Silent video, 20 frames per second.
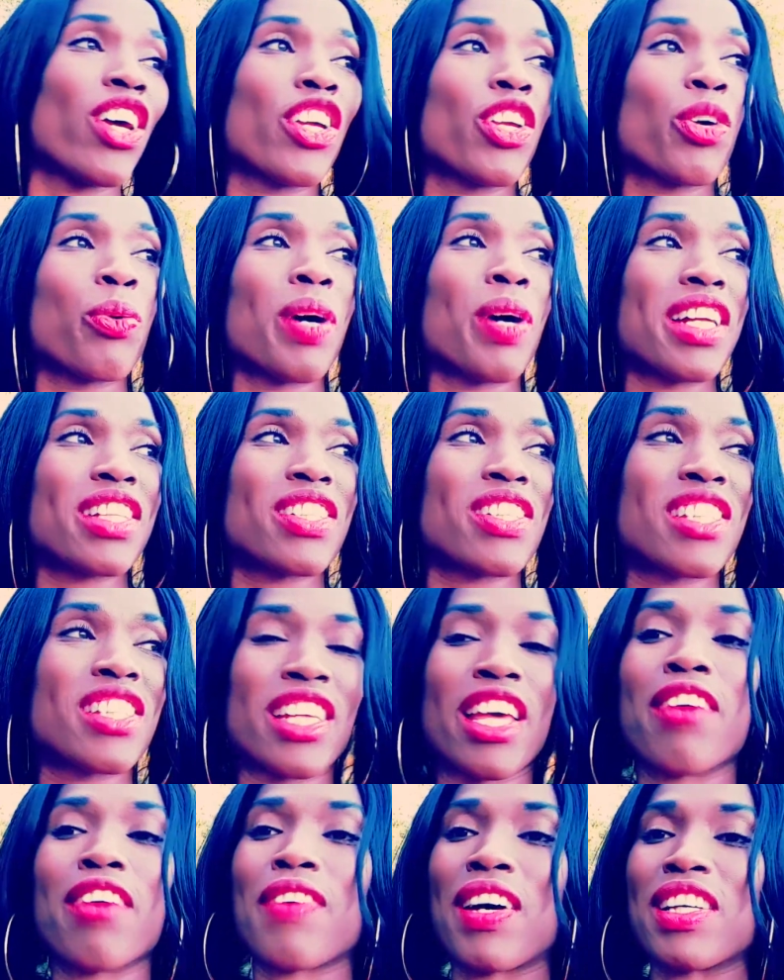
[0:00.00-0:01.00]
You want to
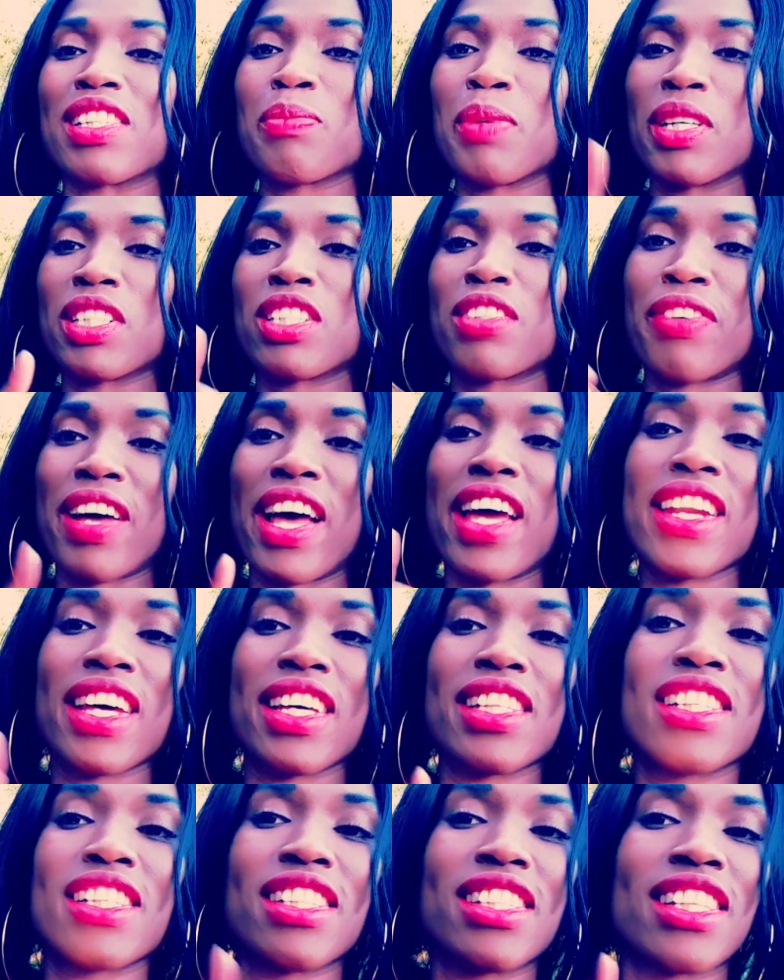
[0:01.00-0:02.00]
save as much
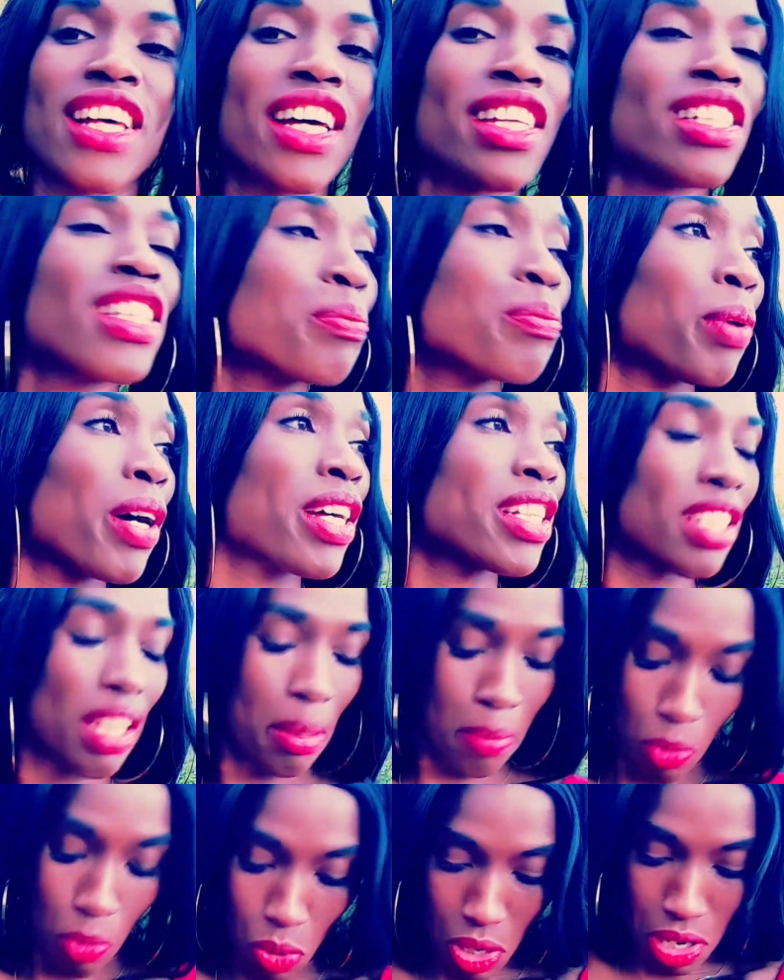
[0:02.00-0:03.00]
finances as
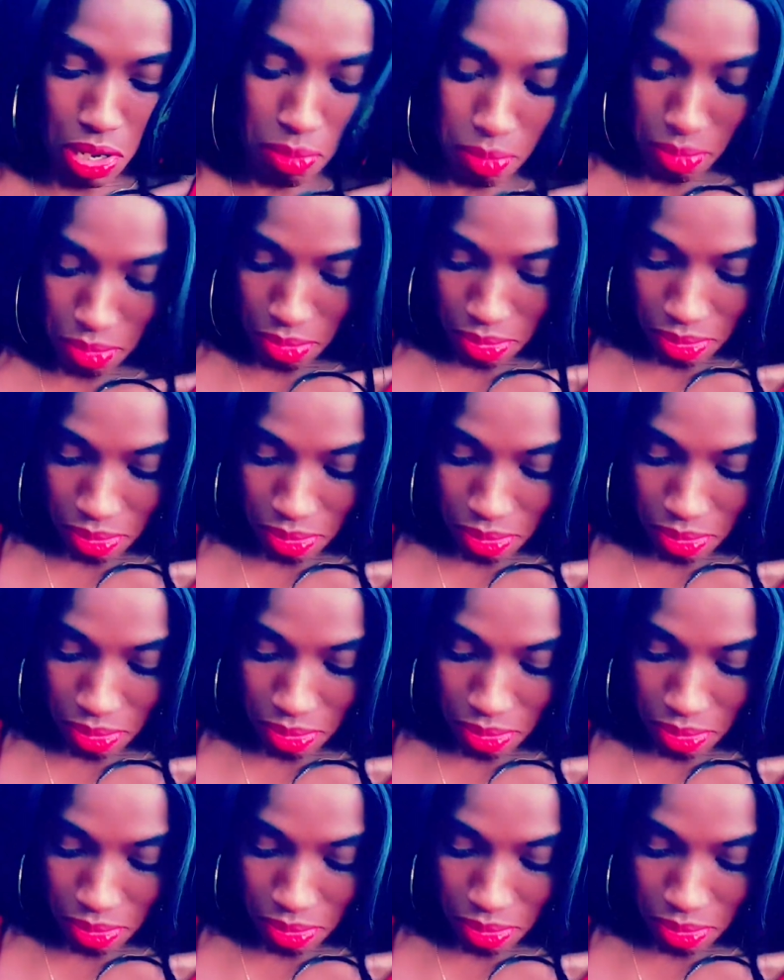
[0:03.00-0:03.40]
possible. Woo!